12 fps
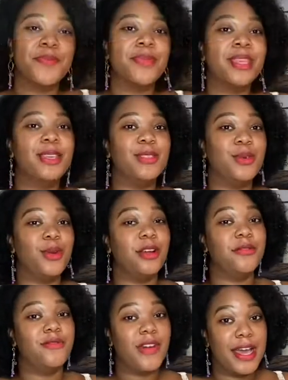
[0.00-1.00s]
So our
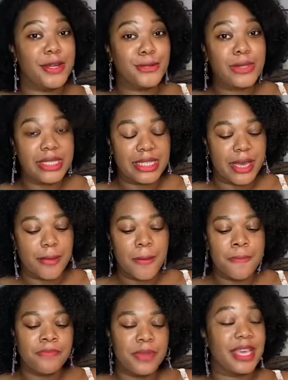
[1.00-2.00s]
final step
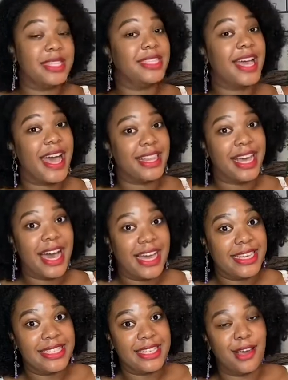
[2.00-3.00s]
is to add the
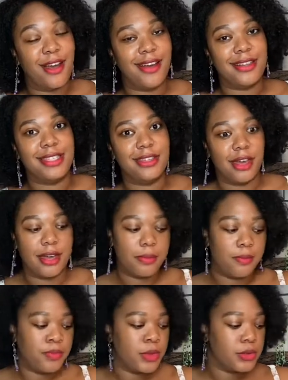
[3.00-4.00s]
icing on top.
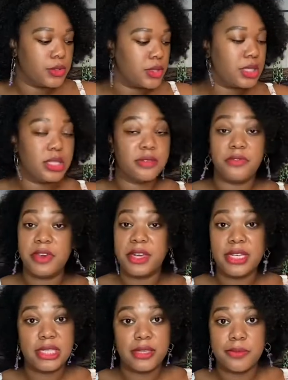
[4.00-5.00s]
So this is a very
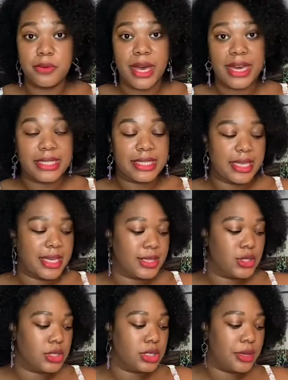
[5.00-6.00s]
simple icing. It's
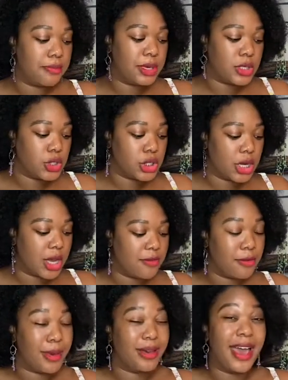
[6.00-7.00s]
just a mixture of
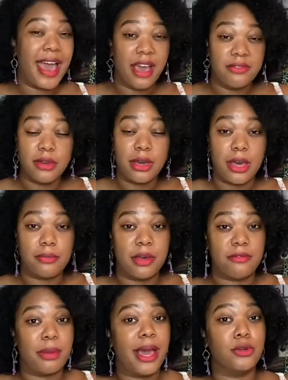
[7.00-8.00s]
about half a cup of
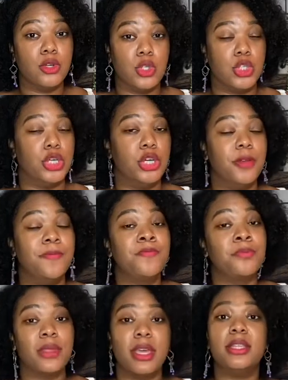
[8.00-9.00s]
powdered sugar
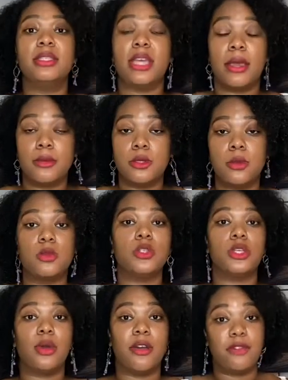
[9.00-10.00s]
and a tablespoon or so
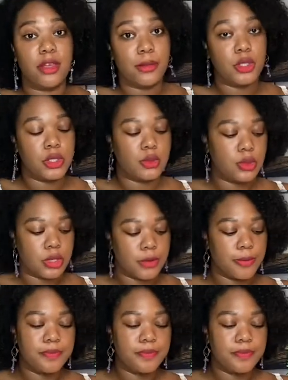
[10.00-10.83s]
of lemon juice. So